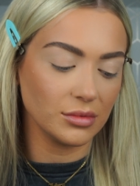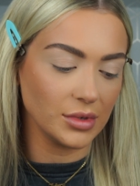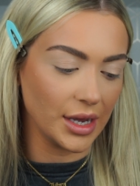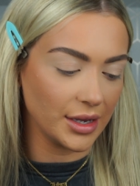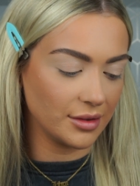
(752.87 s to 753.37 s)

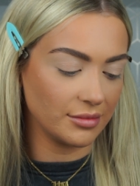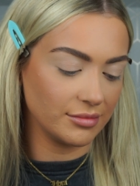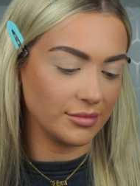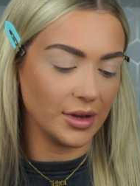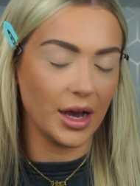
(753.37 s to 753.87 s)
Like,
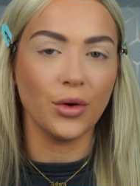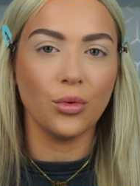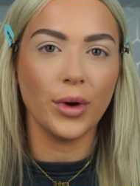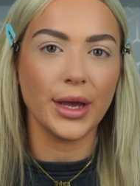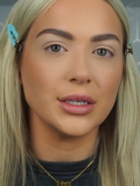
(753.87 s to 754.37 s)
I
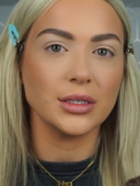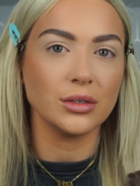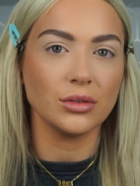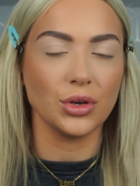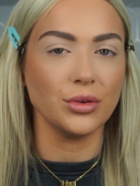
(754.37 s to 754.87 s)
always
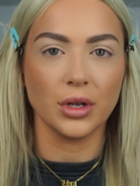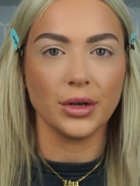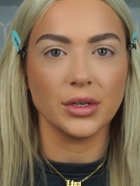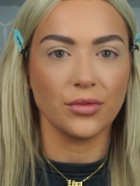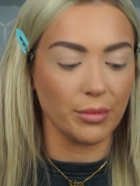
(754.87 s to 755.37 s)
use
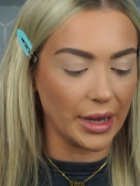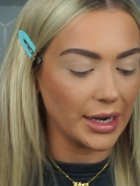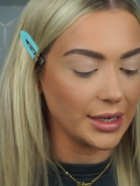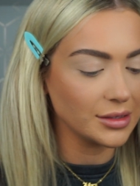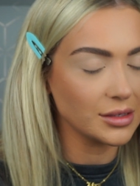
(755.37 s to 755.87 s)
loads of different
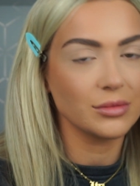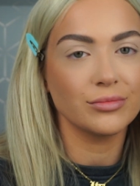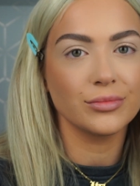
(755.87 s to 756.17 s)
palettes.